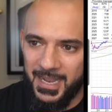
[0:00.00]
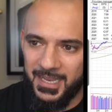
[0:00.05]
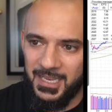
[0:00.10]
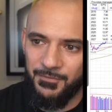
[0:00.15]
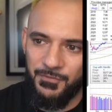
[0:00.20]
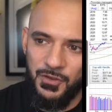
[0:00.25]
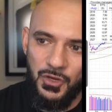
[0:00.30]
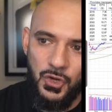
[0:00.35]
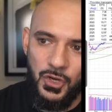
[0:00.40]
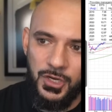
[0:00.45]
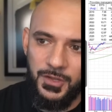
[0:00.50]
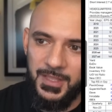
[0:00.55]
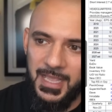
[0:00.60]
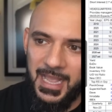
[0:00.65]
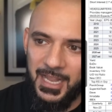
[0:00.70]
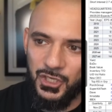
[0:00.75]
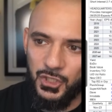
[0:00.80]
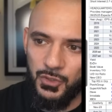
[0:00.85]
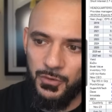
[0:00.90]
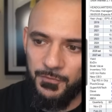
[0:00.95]
If you look at the
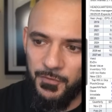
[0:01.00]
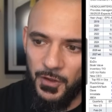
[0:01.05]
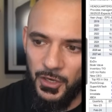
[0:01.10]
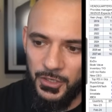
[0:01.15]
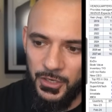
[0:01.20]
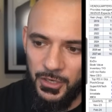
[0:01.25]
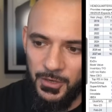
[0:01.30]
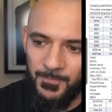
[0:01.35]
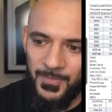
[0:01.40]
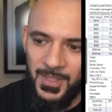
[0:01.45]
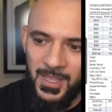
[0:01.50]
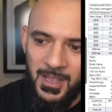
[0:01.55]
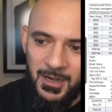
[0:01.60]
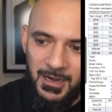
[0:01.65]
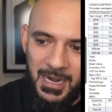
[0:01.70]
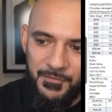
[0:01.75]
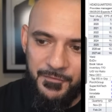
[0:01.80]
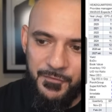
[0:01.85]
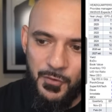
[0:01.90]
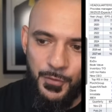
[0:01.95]
actual volume,
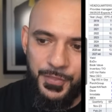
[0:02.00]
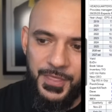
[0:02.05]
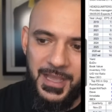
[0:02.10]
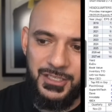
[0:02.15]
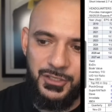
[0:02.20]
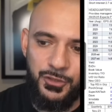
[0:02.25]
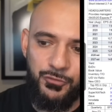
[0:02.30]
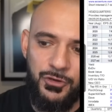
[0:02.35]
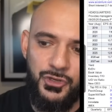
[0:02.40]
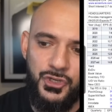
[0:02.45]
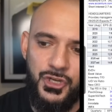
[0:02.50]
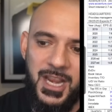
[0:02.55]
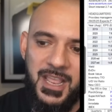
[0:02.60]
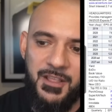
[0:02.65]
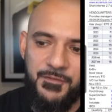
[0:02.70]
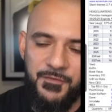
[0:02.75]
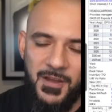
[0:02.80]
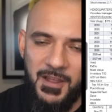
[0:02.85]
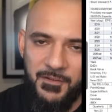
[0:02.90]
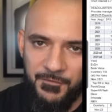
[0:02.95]
like 4,385